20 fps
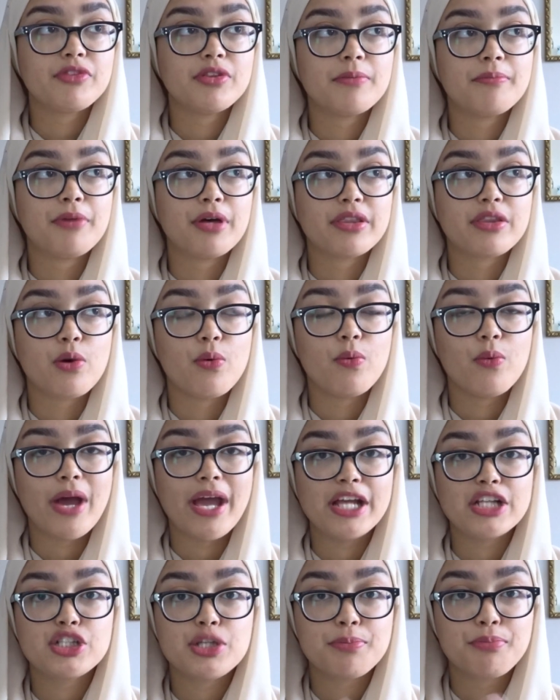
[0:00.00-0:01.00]
But the
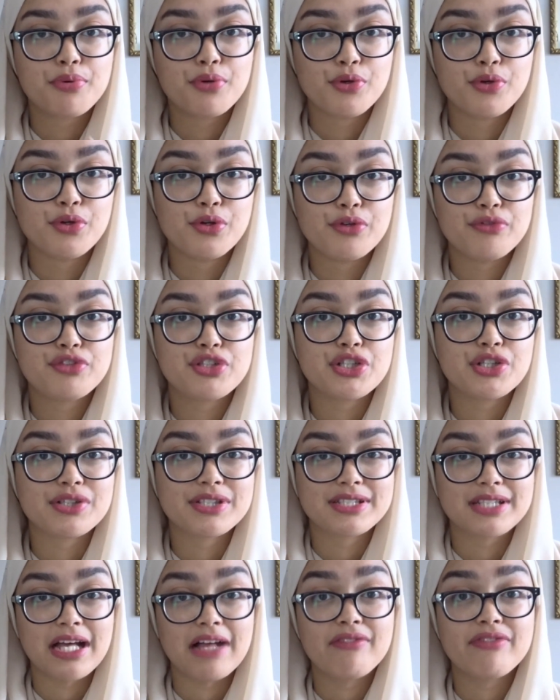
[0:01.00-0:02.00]
way to prove to
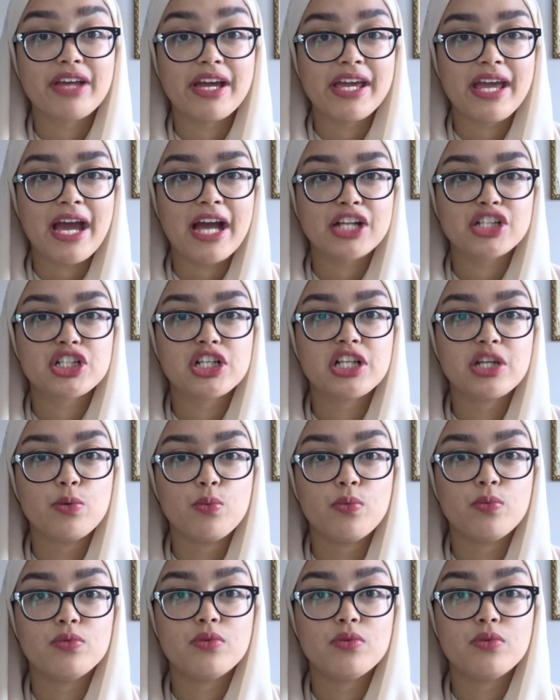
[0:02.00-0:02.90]
yourself that it actually